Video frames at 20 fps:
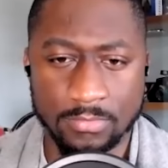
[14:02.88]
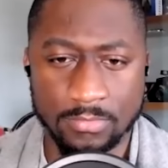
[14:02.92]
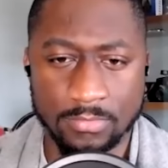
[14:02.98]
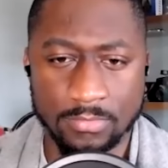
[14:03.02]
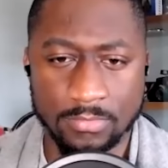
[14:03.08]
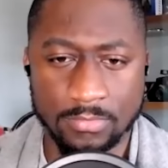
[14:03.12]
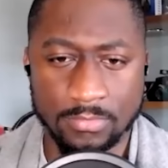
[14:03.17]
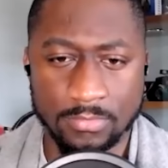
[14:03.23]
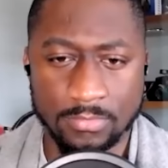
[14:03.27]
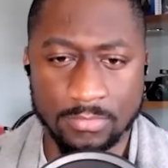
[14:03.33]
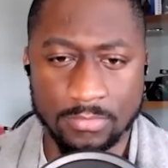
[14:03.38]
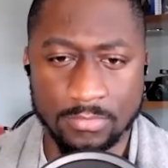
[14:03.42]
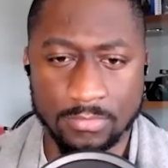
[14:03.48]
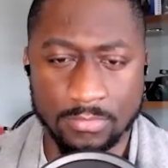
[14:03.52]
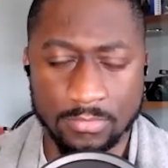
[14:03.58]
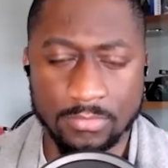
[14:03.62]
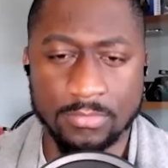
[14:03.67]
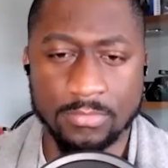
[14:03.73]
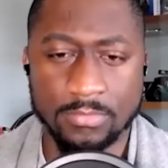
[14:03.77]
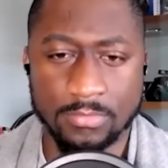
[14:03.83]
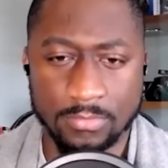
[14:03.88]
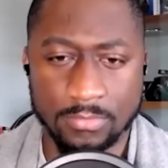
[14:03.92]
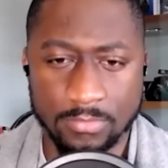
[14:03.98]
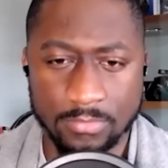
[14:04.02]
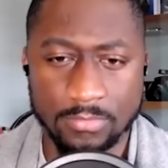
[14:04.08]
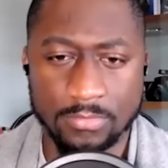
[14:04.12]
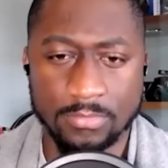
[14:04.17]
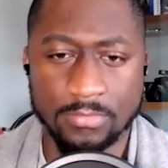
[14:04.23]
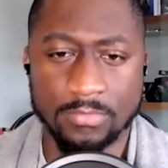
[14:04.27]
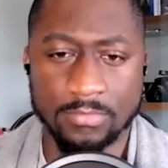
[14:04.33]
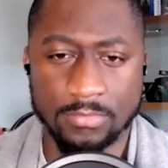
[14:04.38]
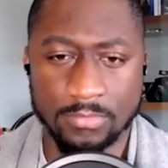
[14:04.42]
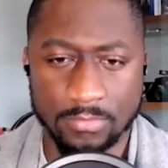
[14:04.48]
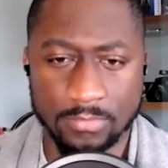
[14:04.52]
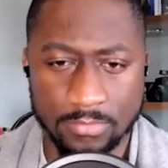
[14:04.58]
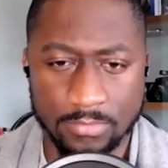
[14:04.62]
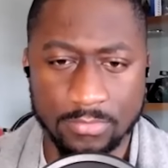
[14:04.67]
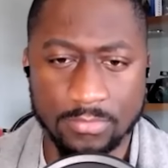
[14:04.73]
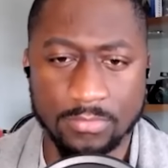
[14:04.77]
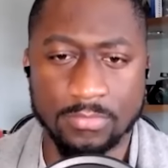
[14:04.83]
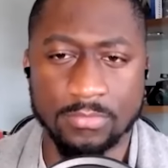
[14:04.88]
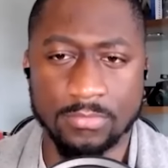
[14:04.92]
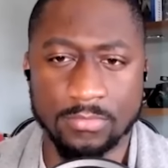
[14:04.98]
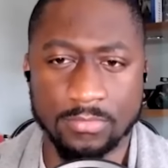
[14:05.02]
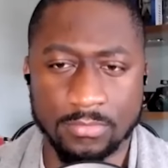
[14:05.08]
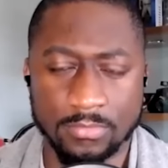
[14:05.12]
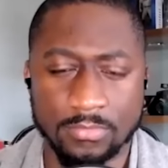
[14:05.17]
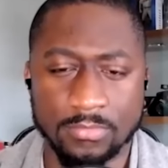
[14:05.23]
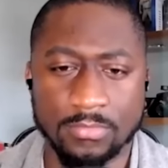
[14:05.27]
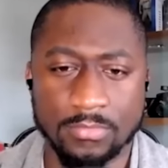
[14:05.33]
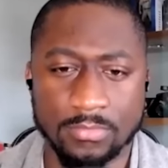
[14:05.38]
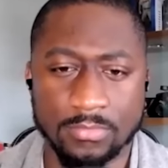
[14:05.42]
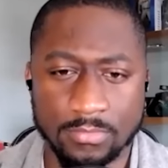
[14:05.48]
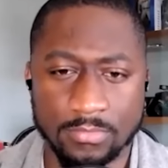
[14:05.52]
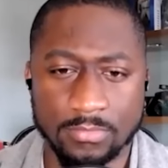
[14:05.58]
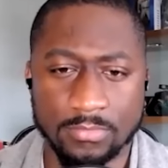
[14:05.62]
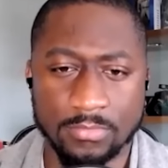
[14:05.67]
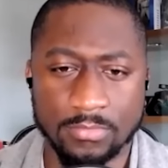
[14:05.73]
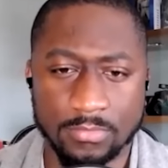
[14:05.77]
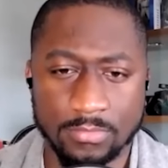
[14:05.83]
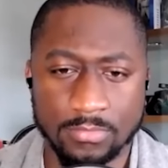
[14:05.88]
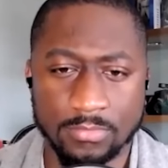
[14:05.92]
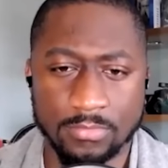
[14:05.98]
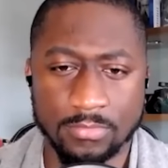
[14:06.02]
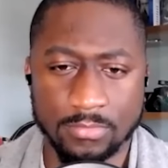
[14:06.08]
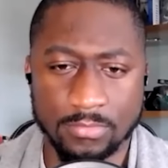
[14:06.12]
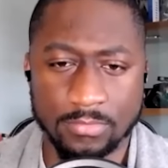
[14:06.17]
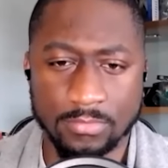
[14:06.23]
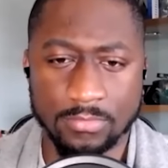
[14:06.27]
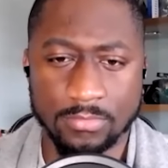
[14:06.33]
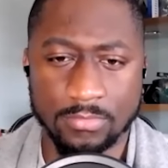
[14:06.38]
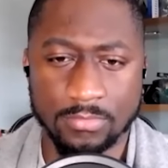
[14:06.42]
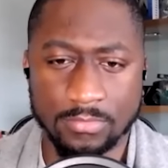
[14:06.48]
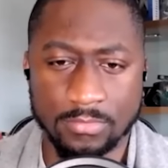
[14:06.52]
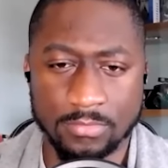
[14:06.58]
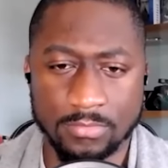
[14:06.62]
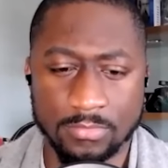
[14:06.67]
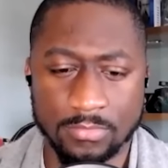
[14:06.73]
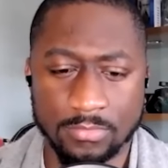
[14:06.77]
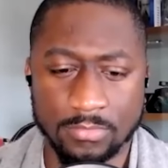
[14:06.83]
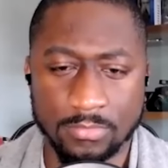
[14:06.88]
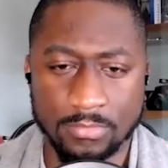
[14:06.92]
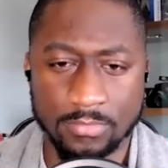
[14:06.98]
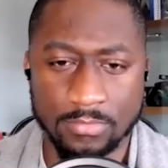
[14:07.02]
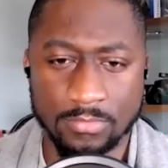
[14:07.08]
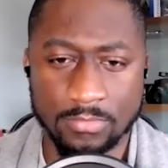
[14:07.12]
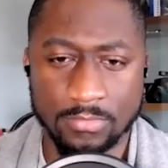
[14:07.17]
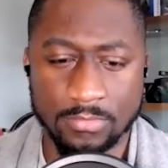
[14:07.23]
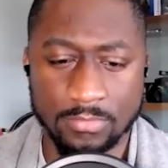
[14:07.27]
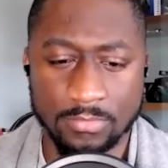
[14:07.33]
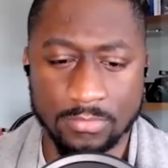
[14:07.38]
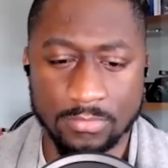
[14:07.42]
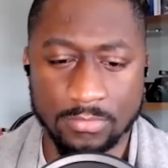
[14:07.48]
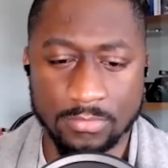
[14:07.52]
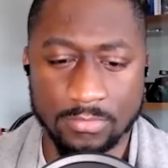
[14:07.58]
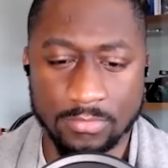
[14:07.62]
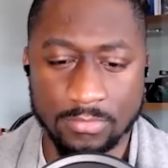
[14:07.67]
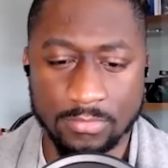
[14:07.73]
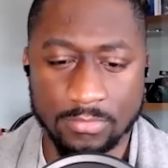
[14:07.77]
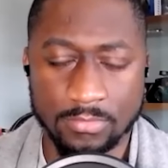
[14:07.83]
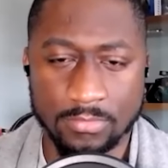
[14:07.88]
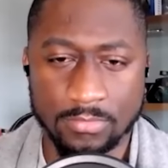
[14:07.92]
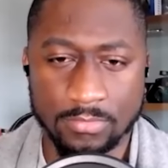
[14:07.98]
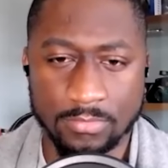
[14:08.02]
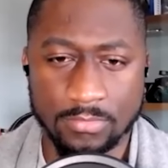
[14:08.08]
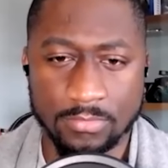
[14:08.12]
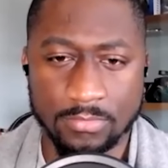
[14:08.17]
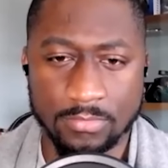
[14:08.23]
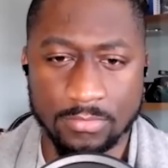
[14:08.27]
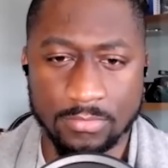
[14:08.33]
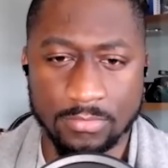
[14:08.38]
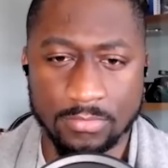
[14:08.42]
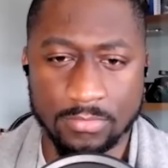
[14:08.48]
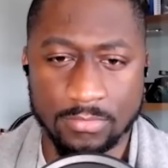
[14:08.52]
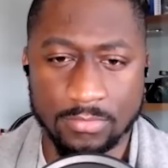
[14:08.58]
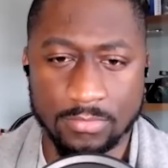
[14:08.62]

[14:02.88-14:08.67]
[no speech]